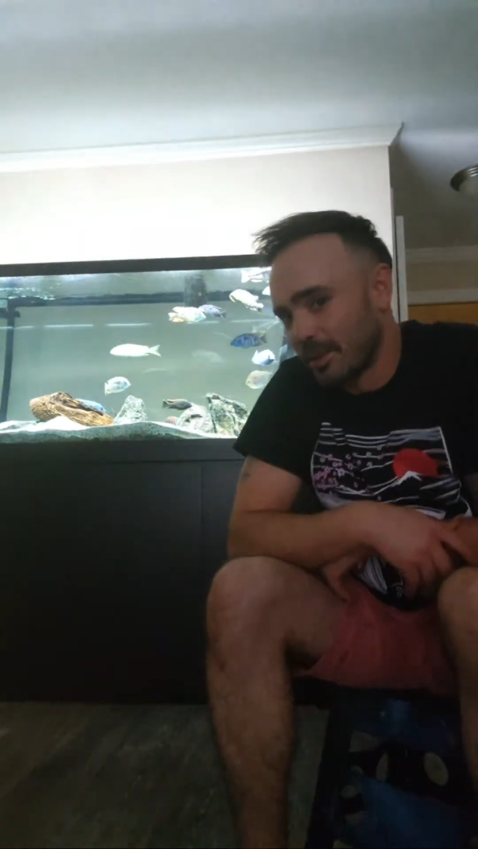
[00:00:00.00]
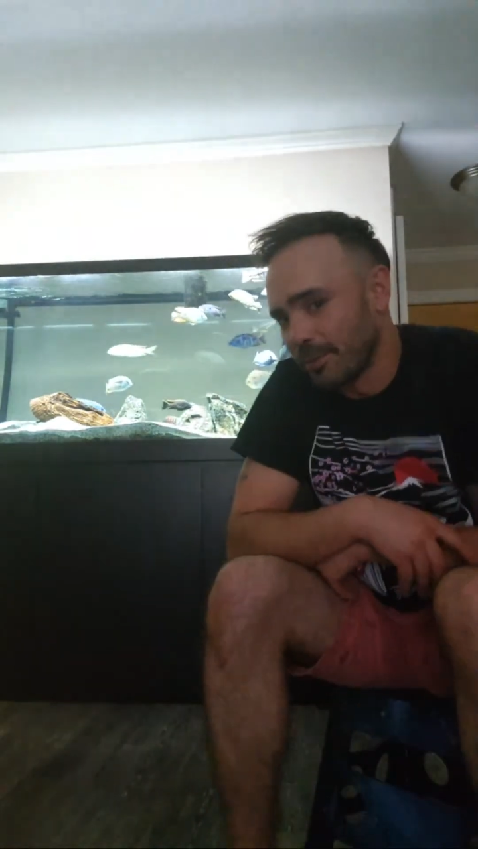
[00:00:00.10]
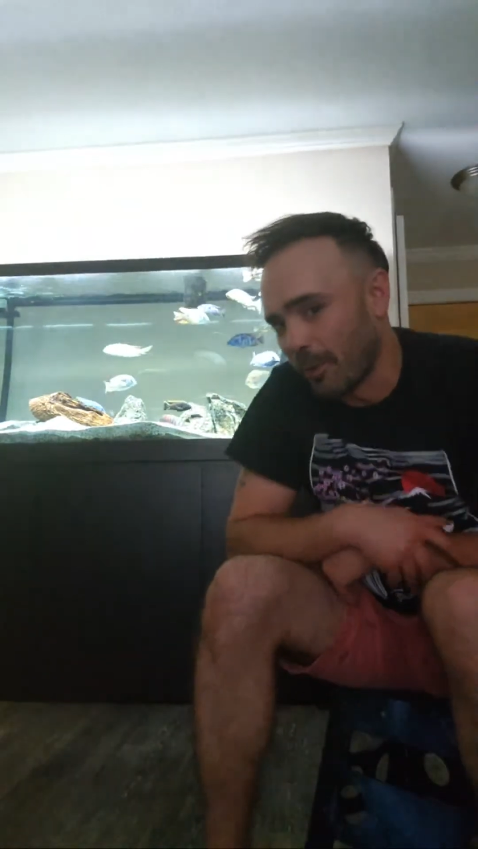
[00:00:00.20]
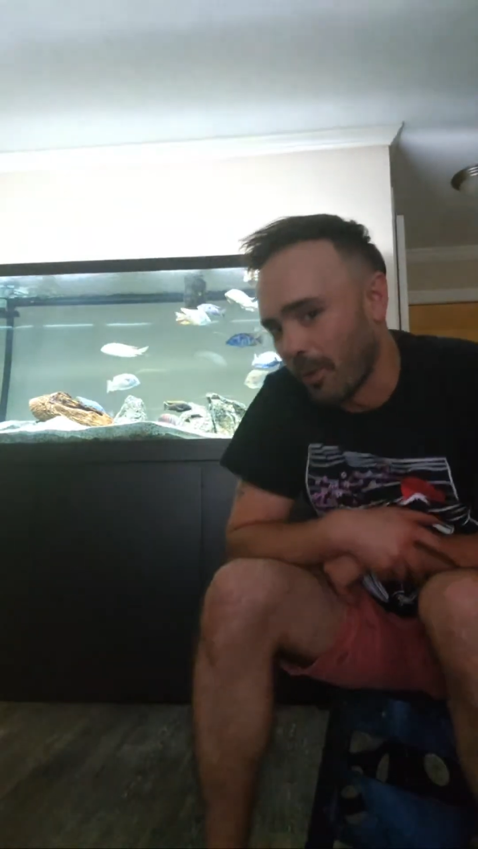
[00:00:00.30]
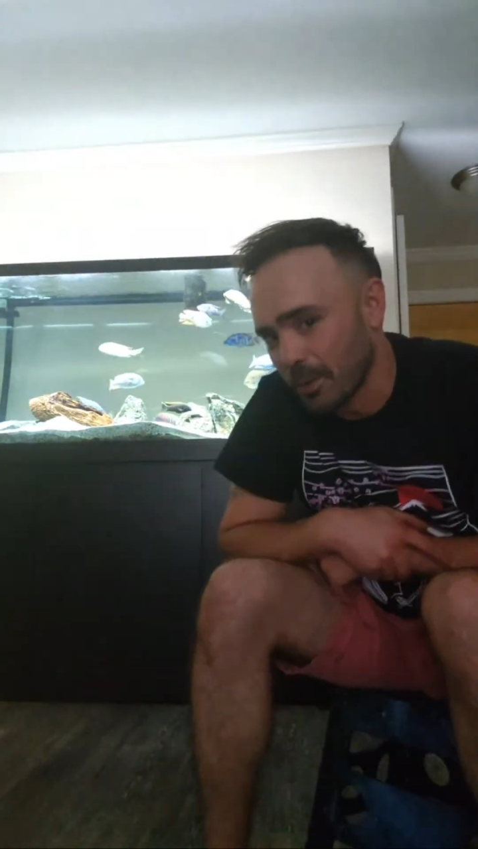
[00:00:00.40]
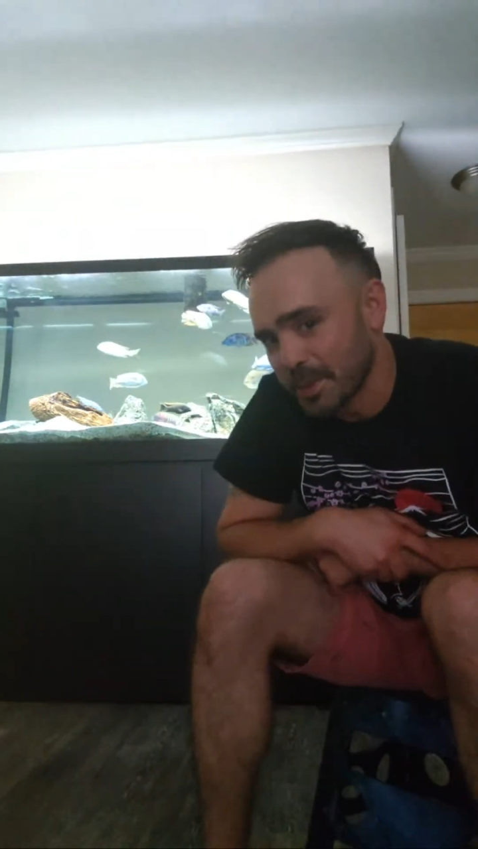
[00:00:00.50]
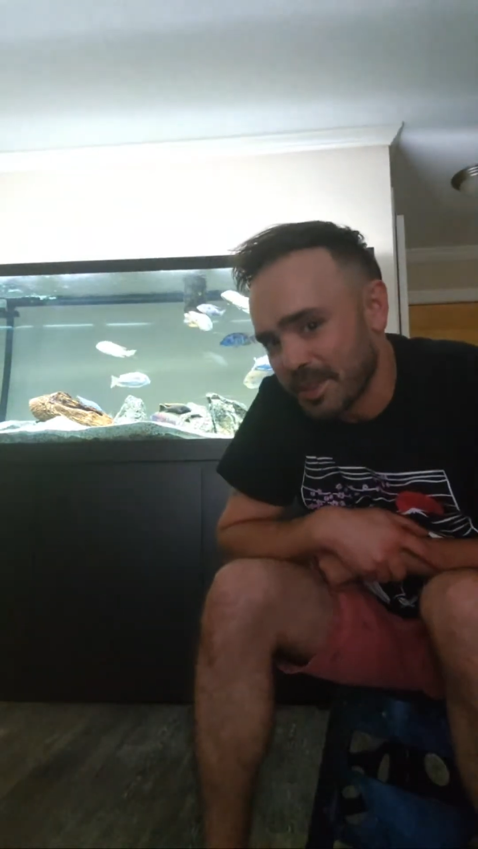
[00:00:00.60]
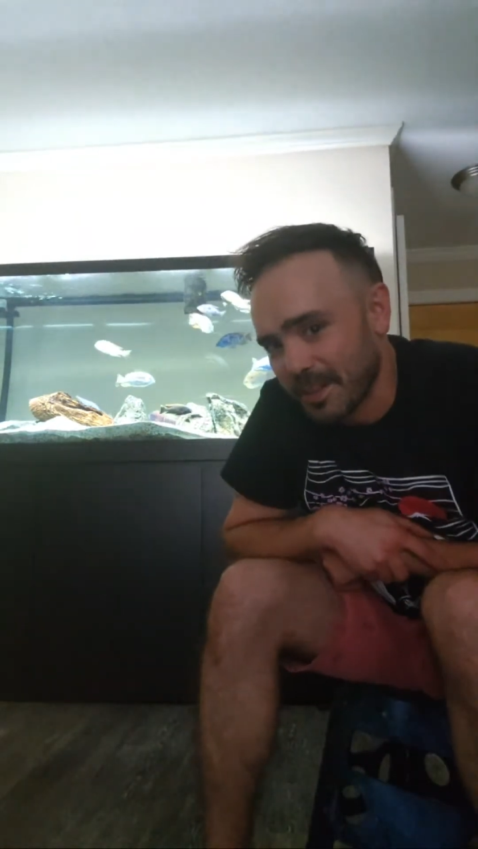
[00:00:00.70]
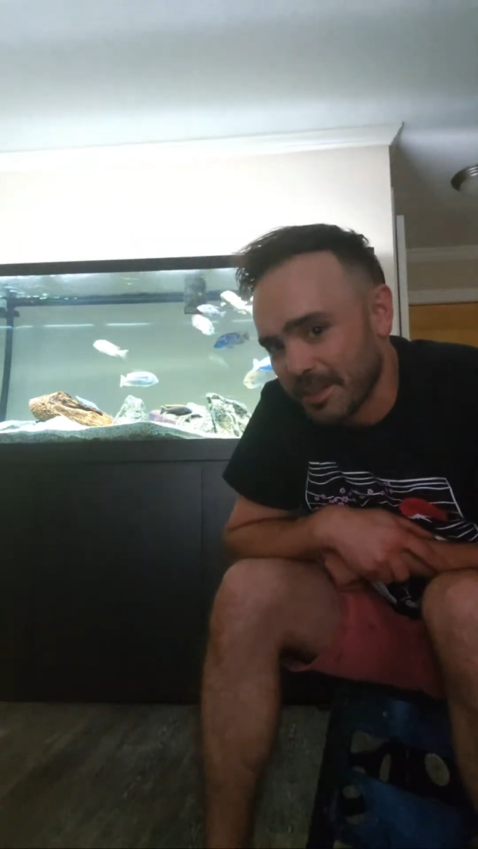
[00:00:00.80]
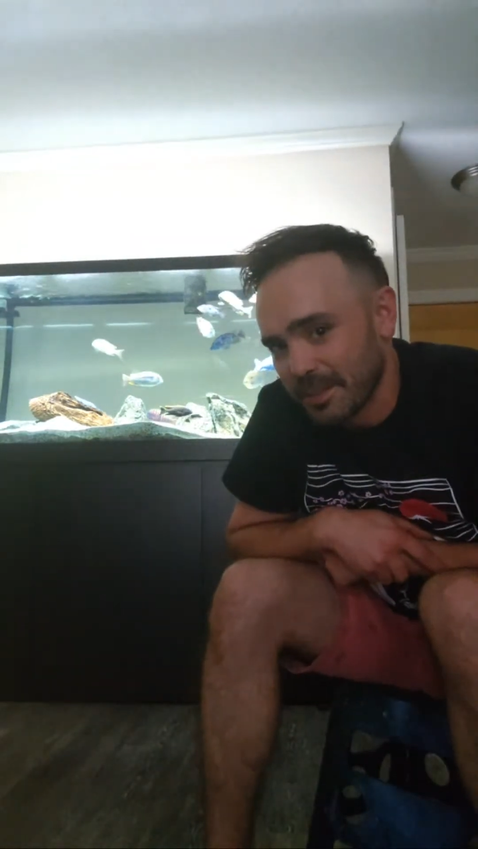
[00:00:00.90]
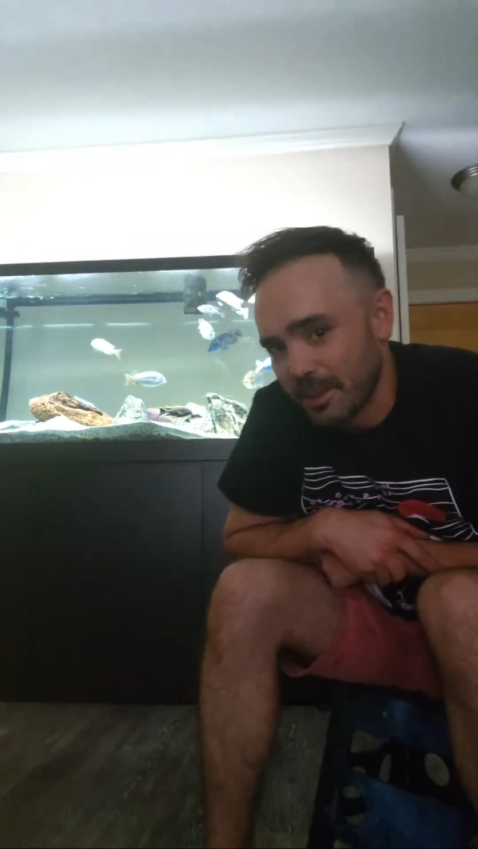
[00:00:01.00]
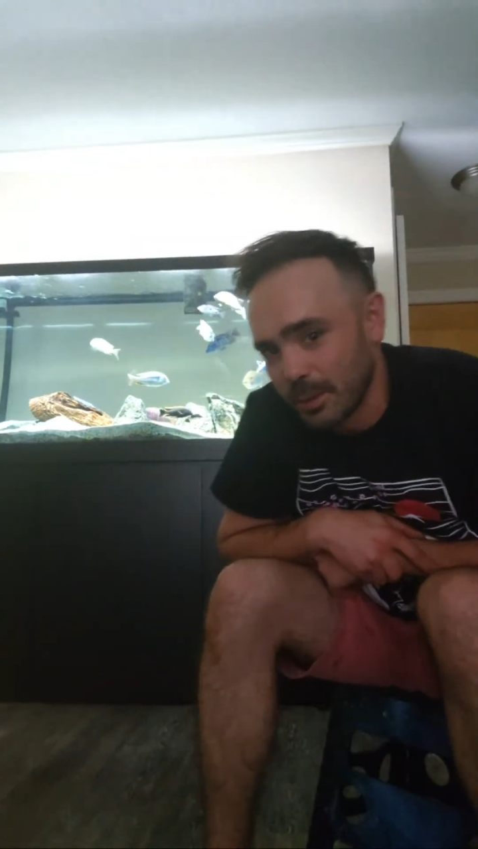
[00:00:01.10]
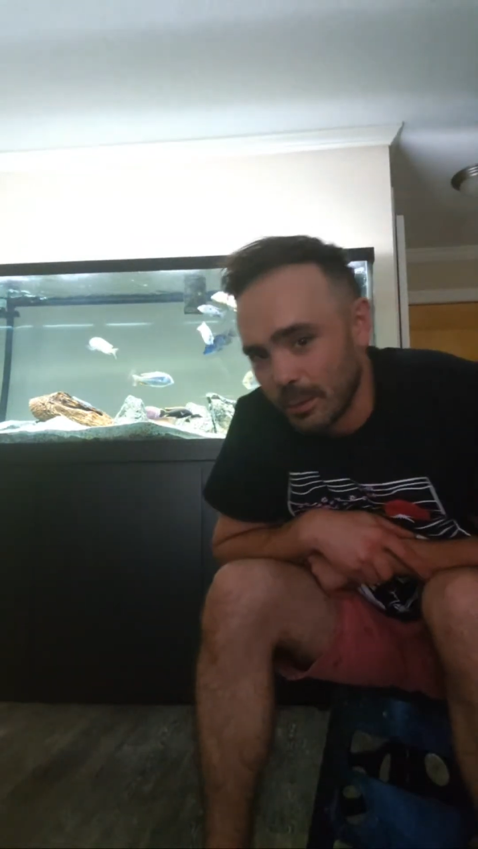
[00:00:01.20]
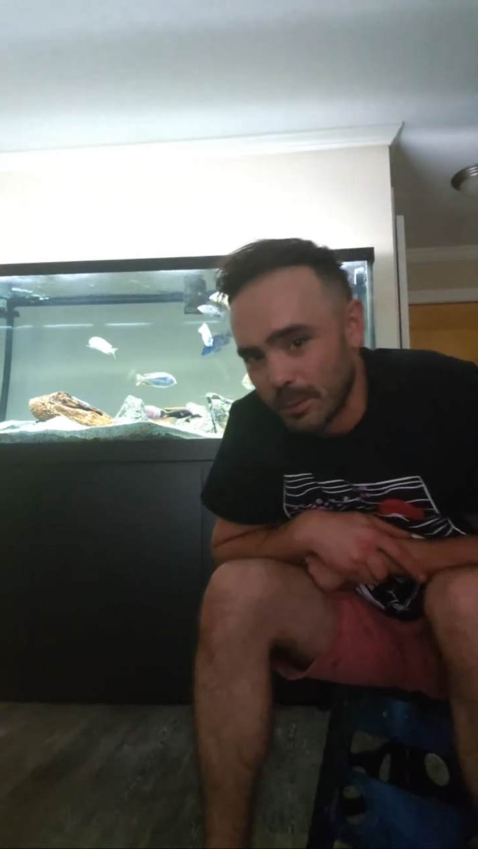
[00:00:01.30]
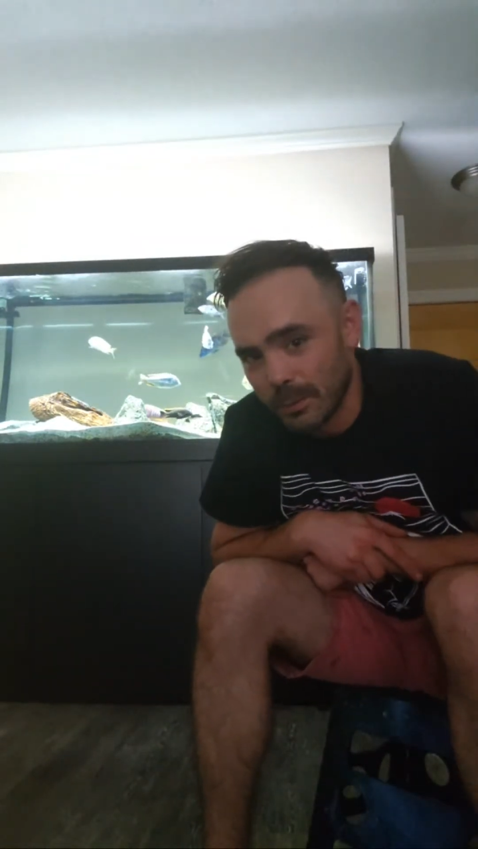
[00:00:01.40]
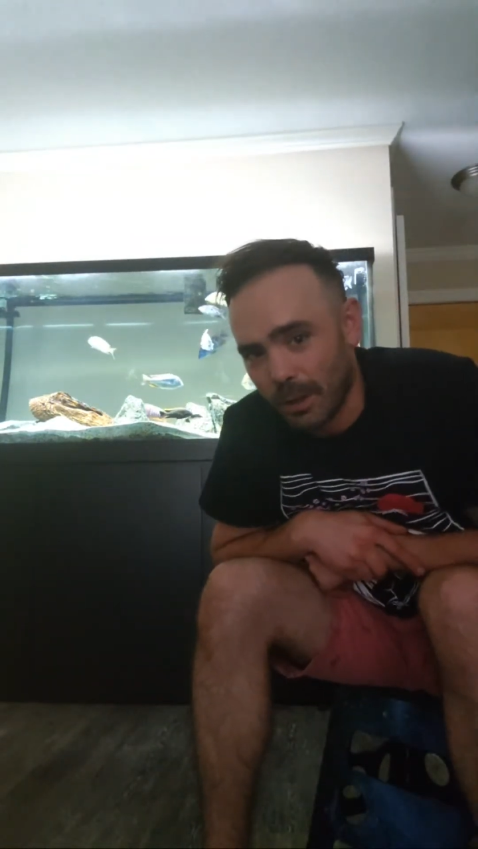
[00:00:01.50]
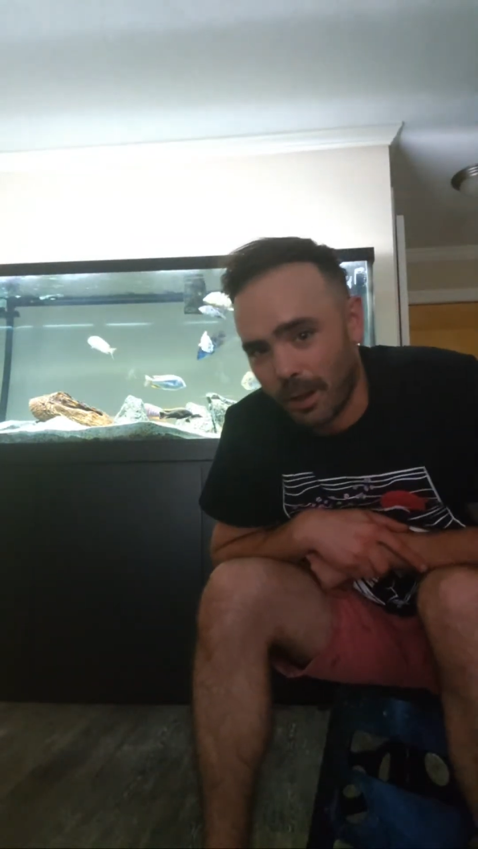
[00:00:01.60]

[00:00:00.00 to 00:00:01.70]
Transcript: falls into